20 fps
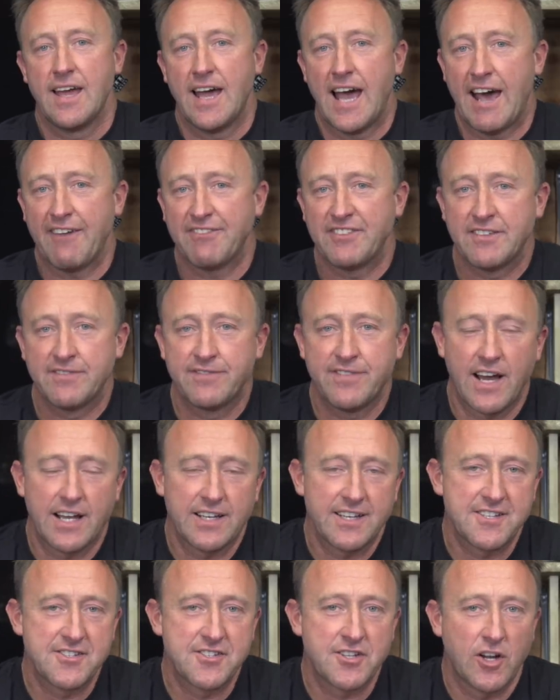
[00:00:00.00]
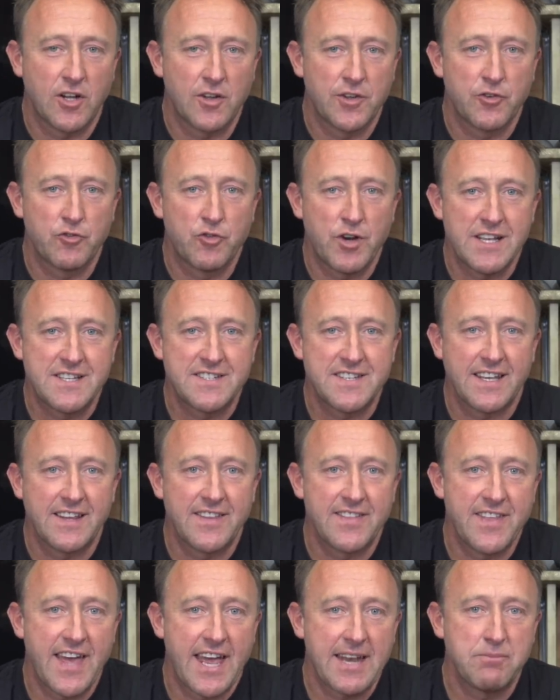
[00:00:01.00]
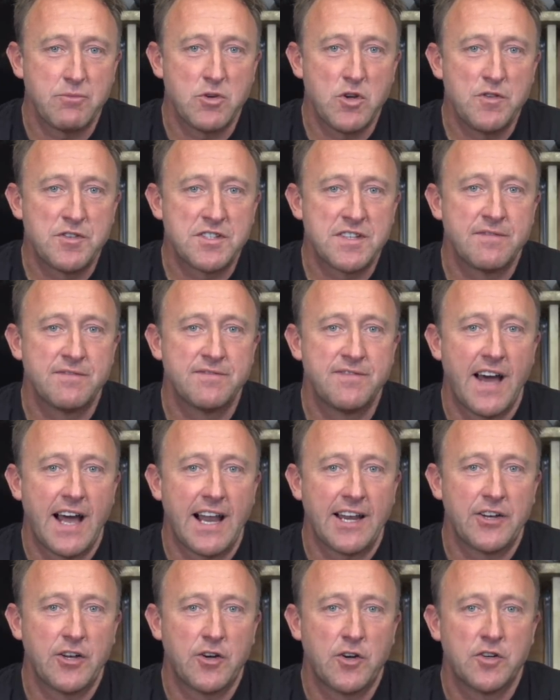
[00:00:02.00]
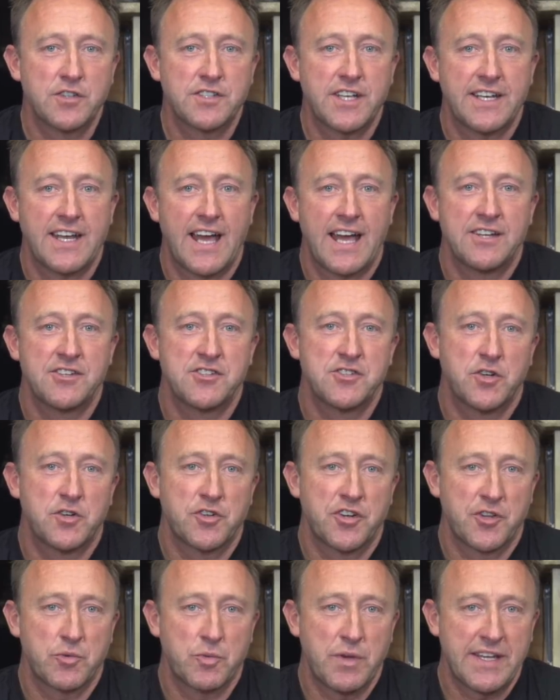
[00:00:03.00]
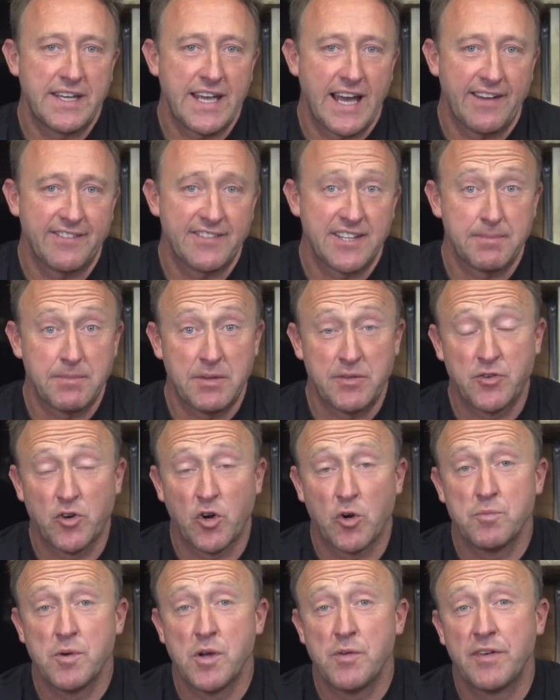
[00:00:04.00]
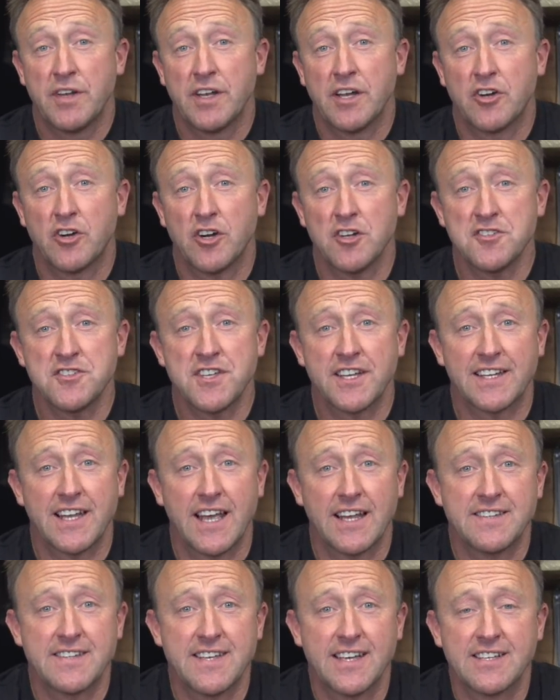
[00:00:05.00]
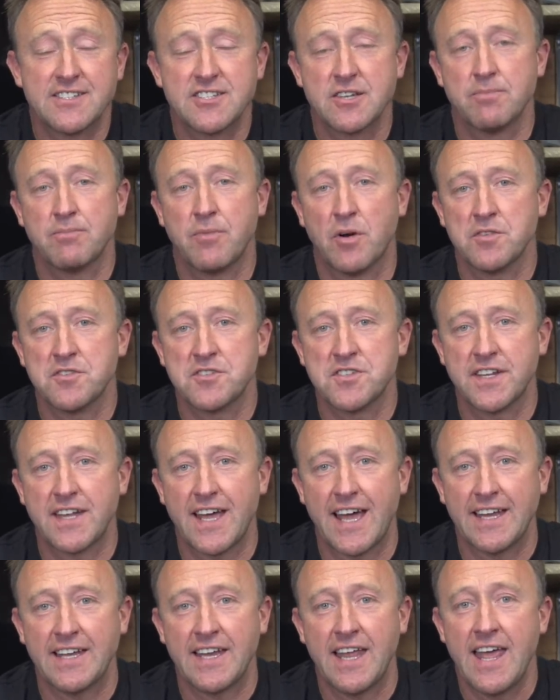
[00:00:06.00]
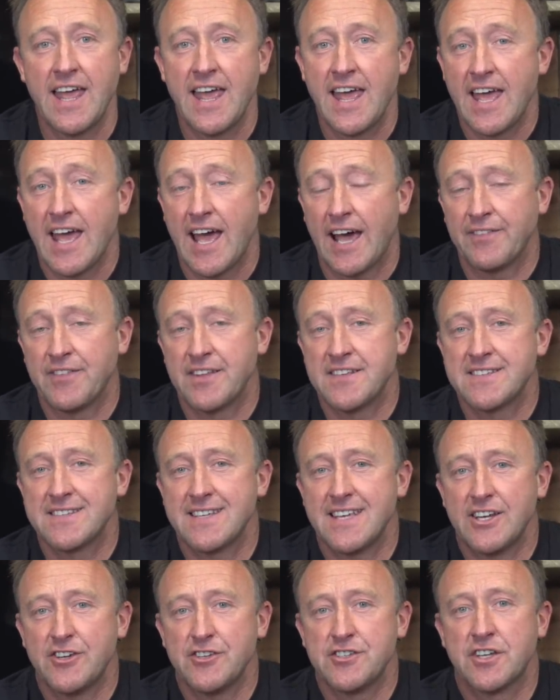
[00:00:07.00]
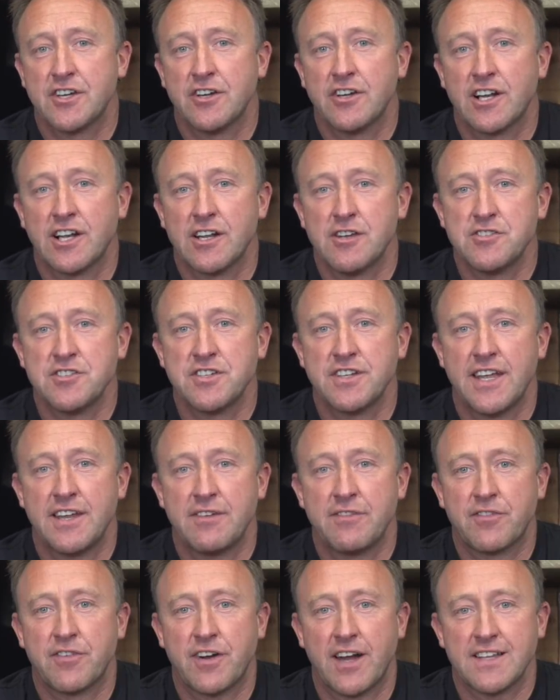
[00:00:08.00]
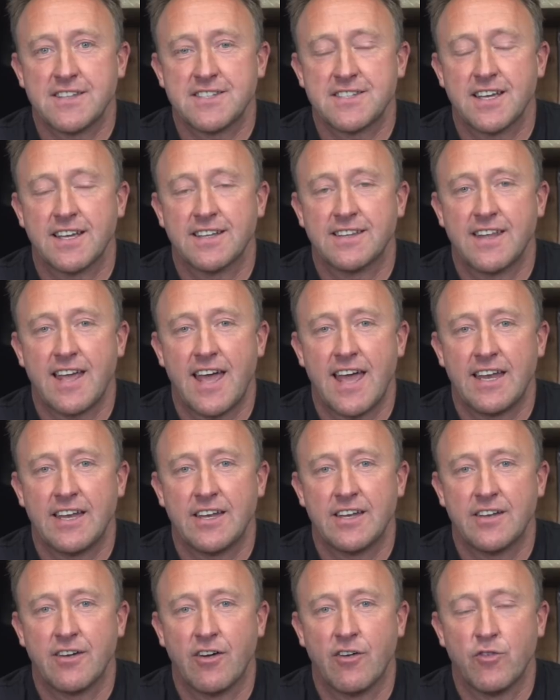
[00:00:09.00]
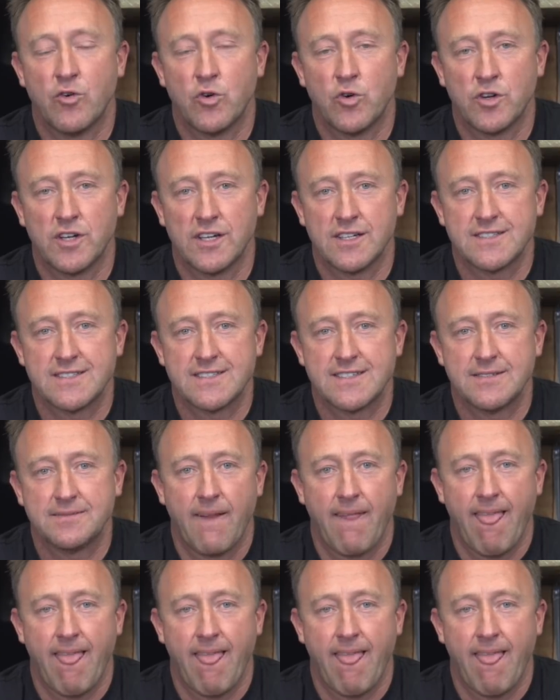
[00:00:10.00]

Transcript: After Val di Sole, the racing then moves to Vallnord in Andorra the week after before moving across the Atlantic to mont anne and the series conclusion in France at the end of August.